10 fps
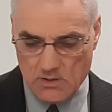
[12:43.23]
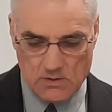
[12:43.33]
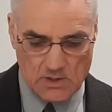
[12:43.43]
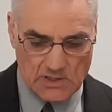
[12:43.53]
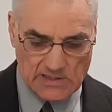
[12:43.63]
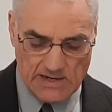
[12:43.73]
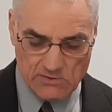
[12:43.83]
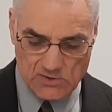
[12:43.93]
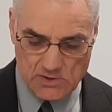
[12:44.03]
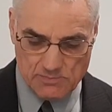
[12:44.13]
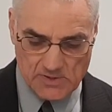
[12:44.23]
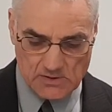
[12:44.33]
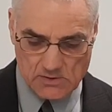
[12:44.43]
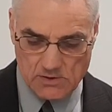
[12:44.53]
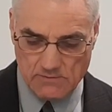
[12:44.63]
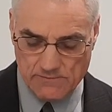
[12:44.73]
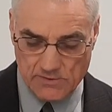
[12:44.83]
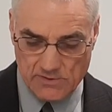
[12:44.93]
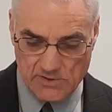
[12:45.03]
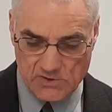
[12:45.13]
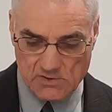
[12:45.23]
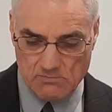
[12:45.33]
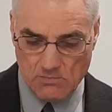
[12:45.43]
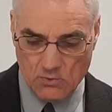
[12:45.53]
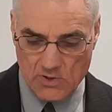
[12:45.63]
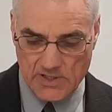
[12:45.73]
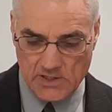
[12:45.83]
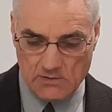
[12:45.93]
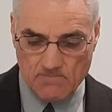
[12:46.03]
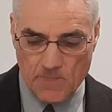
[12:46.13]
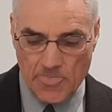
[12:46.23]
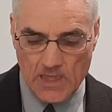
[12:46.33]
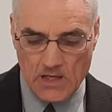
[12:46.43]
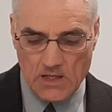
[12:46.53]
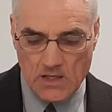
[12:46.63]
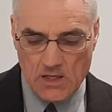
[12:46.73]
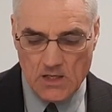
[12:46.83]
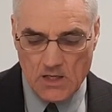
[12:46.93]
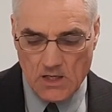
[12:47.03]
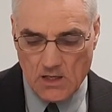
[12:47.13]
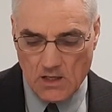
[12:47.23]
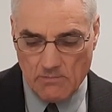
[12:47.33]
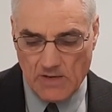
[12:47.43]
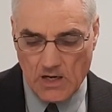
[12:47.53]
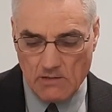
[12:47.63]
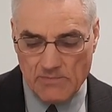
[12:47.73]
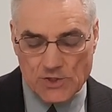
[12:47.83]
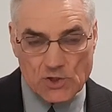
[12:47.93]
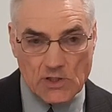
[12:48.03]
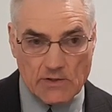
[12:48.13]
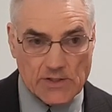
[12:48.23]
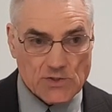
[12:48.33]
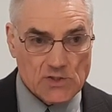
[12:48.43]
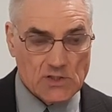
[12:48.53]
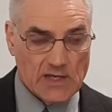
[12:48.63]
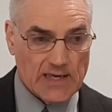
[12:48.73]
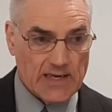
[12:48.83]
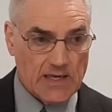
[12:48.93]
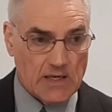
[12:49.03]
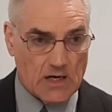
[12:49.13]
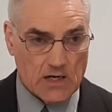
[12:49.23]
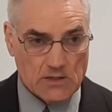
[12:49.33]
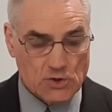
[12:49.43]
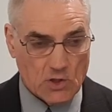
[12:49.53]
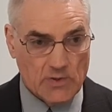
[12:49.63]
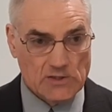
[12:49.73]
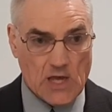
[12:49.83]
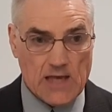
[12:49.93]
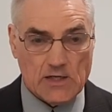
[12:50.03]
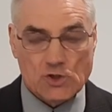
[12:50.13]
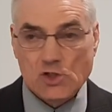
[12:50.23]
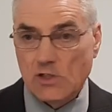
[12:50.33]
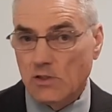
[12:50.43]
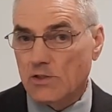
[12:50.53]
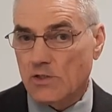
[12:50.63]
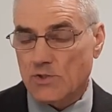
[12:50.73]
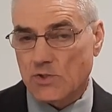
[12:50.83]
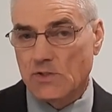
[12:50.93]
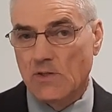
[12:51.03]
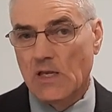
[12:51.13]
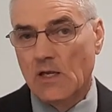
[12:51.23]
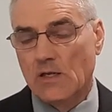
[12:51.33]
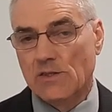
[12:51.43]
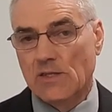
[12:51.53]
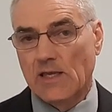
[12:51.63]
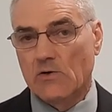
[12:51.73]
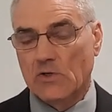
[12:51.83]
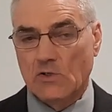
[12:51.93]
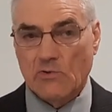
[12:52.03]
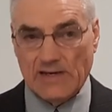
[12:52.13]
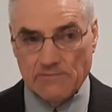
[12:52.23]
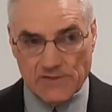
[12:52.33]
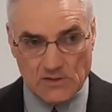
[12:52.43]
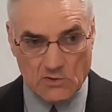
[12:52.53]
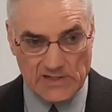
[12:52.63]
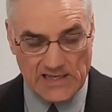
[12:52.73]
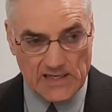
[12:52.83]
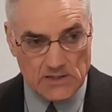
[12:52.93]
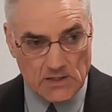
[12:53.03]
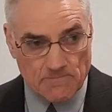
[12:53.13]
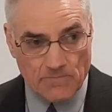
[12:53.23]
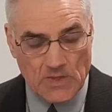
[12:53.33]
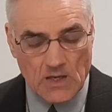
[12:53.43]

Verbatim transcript: the announcement for this morning. Um, our missionaries today are Joe and Donna Childers. They are in Grenville, Grenada.